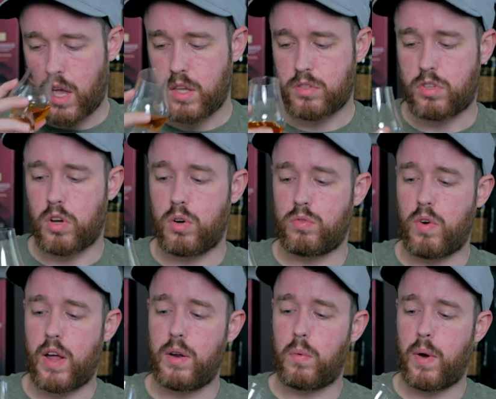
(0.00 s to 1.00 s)
and so
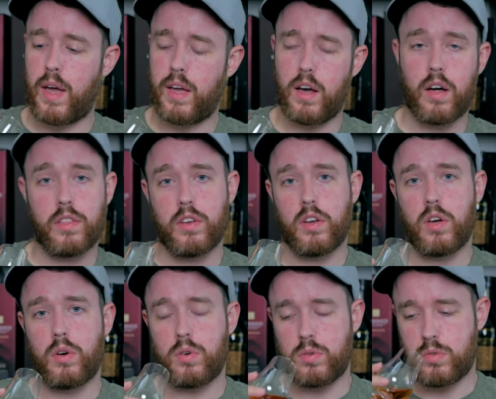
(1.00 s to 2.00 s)
right away on the
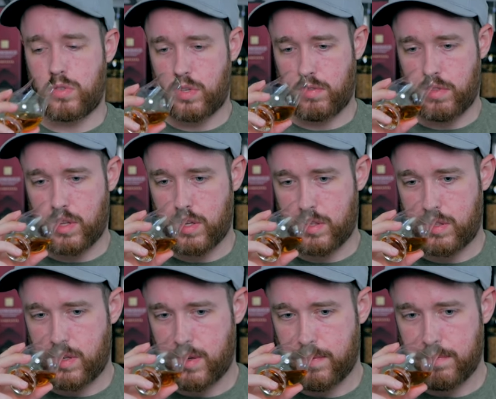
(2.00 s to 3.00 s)
nose of
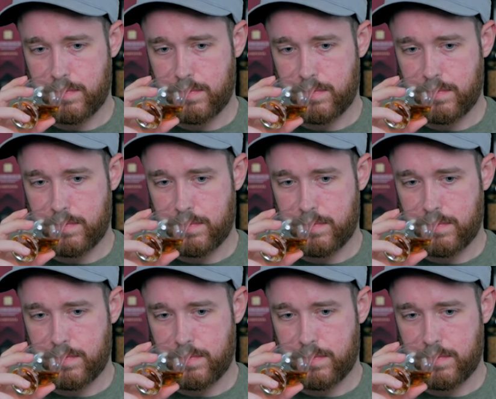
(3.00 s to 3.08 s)
this,